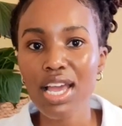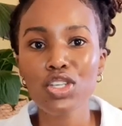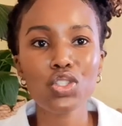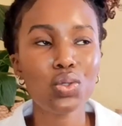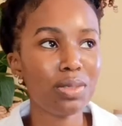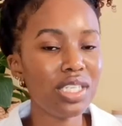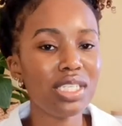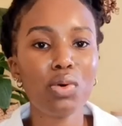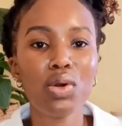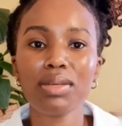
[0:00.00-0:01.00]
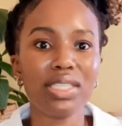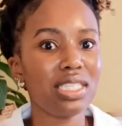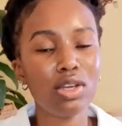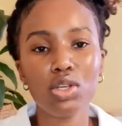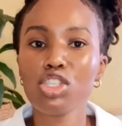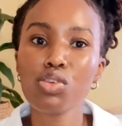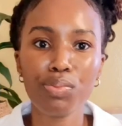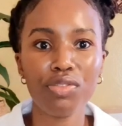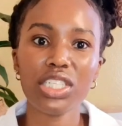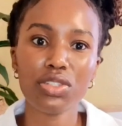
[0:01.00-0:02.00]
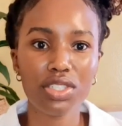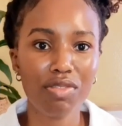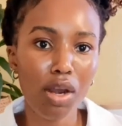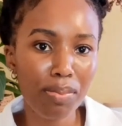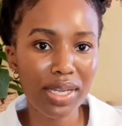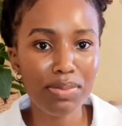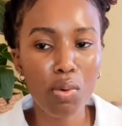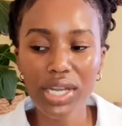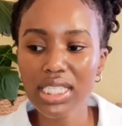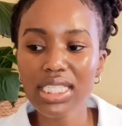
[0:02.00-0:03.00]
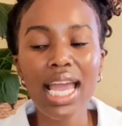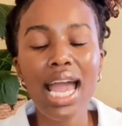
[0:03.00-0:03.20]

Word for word: So CPD points are basically continued professional development points.